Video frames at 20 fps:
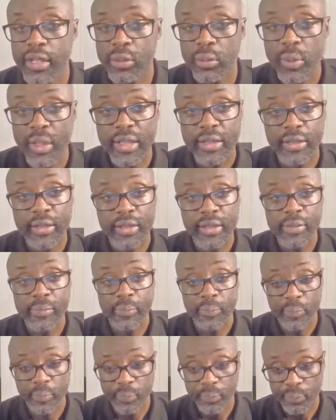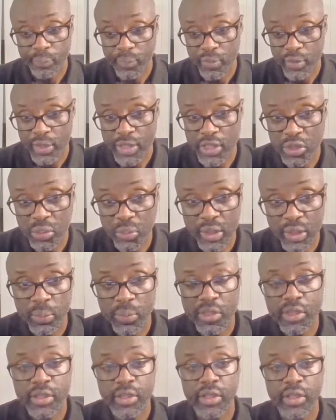Rwanda is where
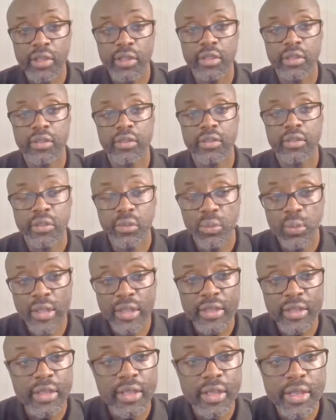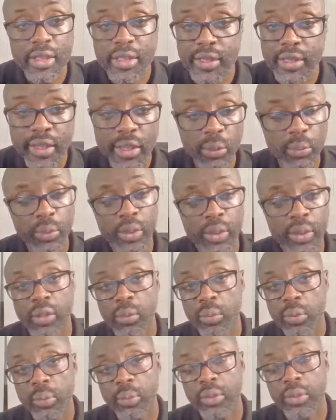we start. Rwanda is now
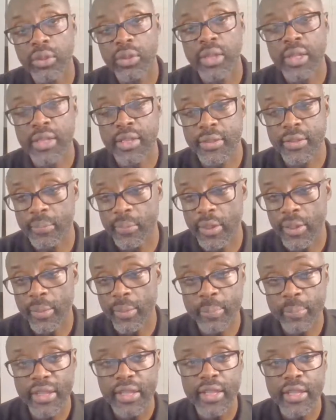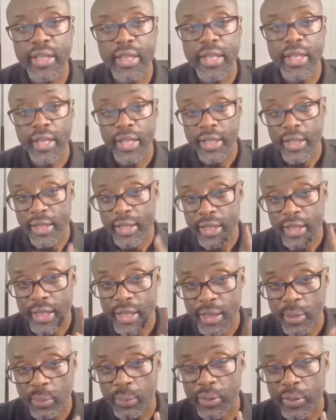where we will be.
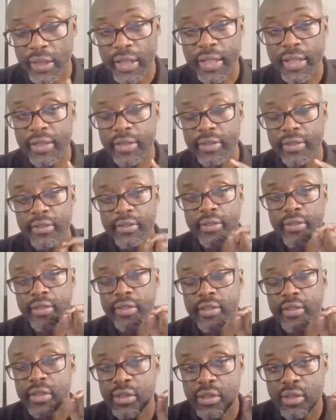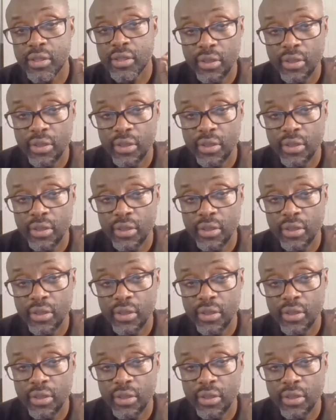I will end this